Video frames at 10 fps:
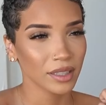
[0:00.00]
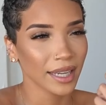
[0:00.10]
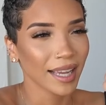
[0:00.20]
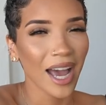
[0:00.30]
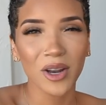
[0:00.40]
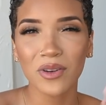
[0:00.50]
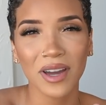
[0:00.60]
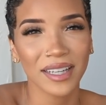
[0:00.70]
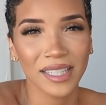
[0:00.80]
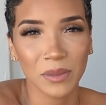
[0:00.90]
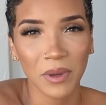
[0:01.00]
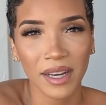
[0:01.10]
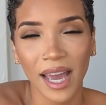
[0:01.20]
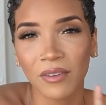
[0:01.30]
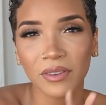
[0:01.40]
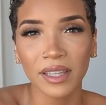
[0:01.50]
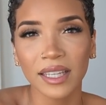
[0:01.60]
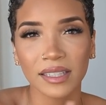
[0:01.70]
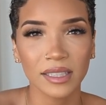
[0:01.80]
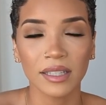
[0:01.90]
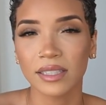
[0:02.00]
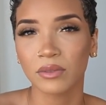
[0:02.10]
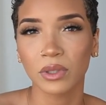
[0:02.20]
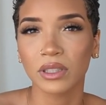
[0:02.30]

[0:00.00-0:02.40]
like I don't know how to explain it. I feel like it doesn't